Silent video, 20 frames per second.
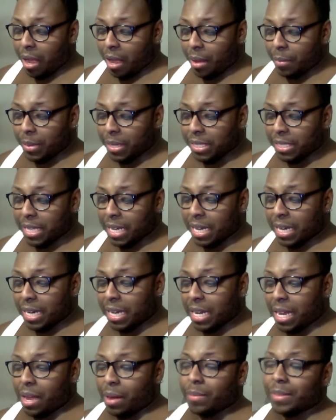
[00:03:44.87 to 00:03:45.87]
he said that
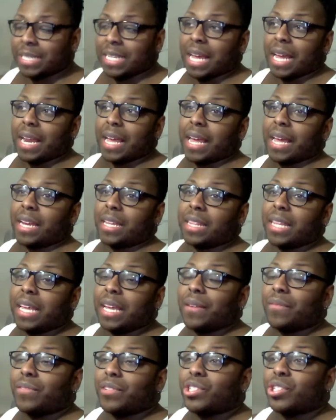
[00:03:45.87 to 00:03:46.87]
he always kind of had a
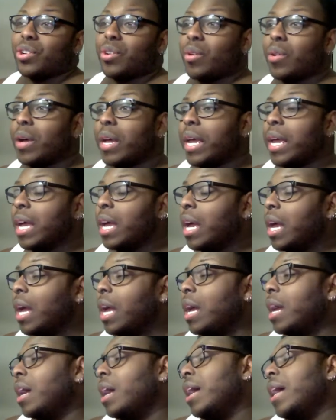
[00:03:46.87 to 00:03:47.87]
thing for Joy,
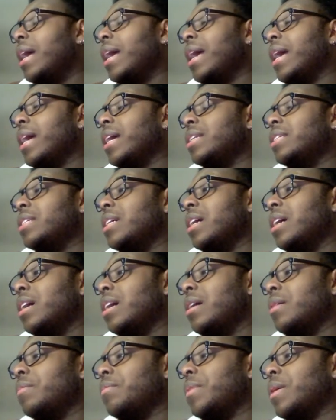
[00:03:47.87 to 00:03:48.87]
and,
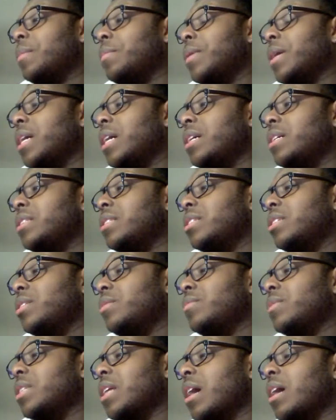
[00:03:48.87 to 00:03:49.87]
but because she
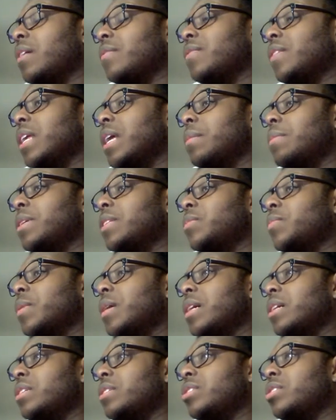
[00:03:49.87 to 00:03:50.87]
was off limits,
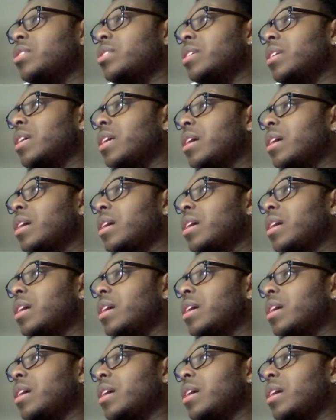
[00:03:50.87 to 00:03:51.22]
because,